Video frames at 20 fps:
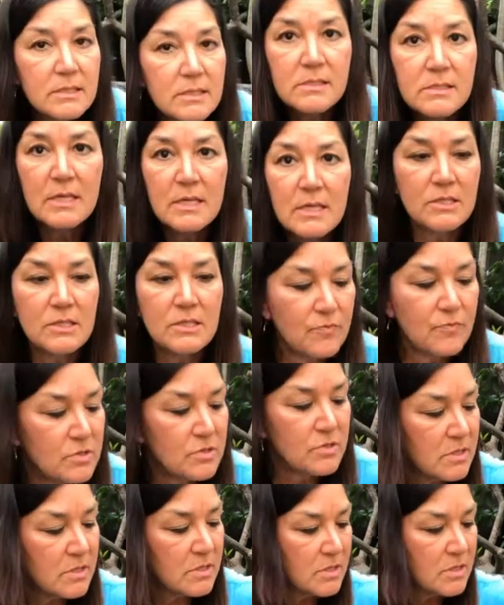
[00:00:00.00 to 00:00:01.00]
seeds
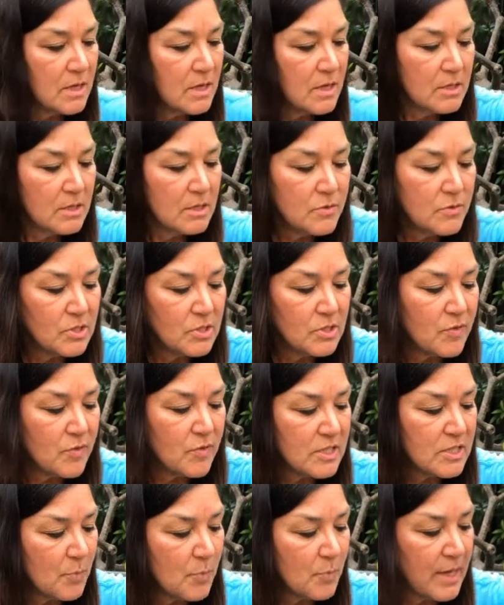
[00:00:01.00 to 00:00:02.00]
versus doing
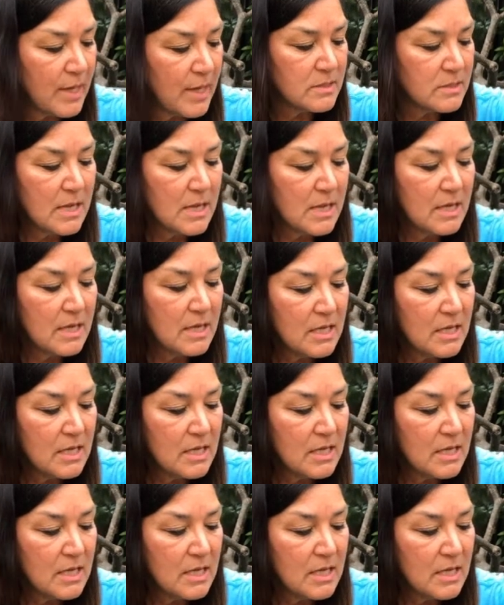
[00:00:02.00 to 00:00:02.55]
transplants